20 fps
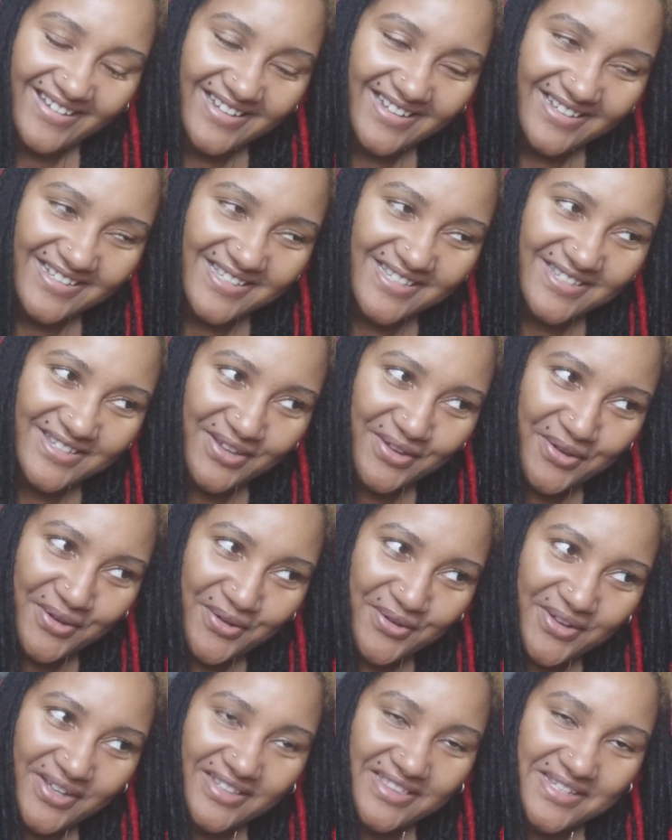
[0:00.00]

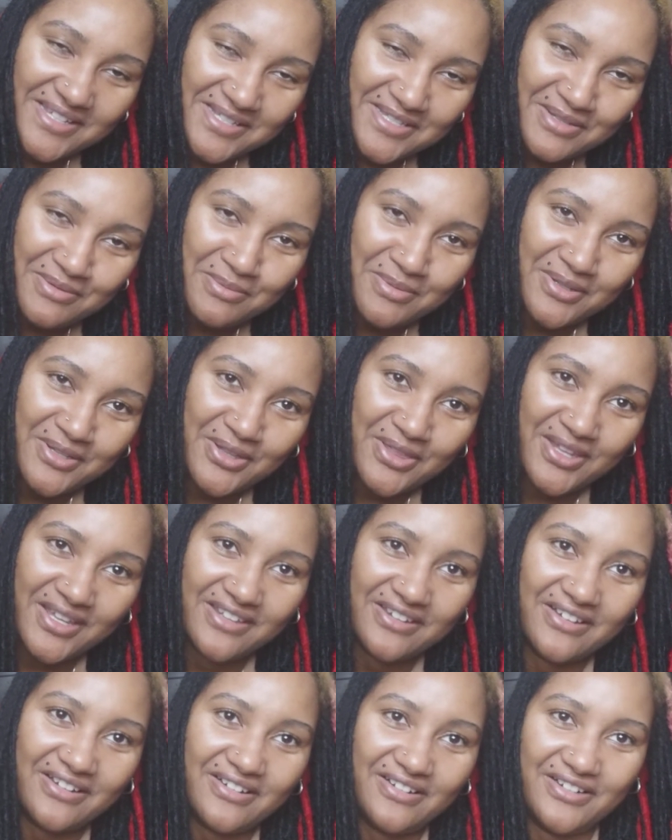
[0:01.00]
So Elizabeth
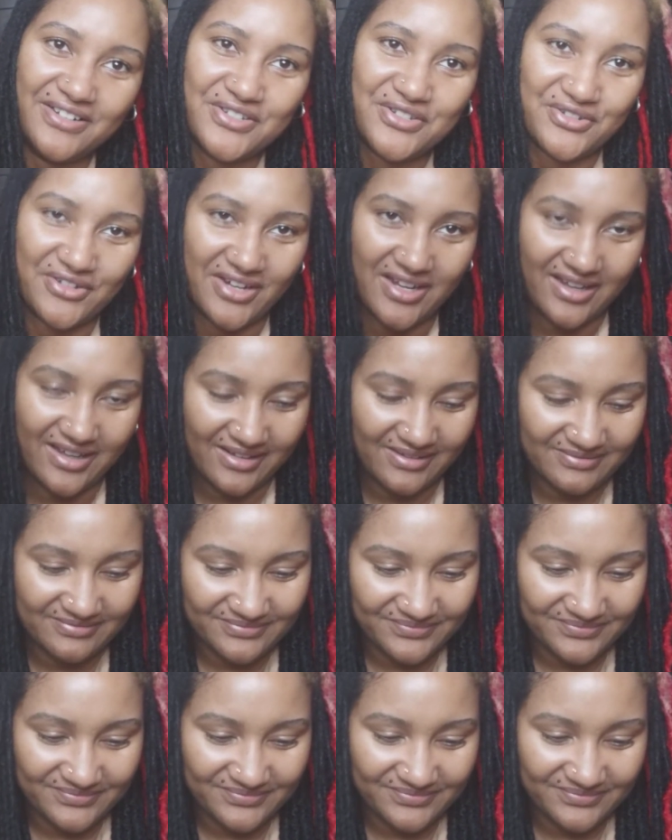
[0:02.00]
and Andre,